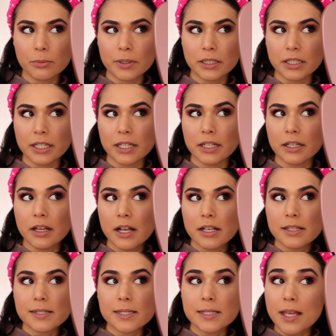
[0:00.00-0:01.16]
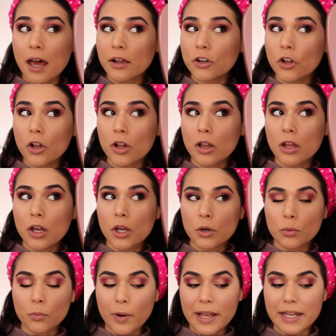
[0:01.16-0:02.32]
really subtle
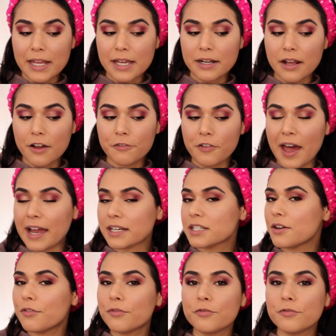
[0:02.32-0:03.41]
radiant effect,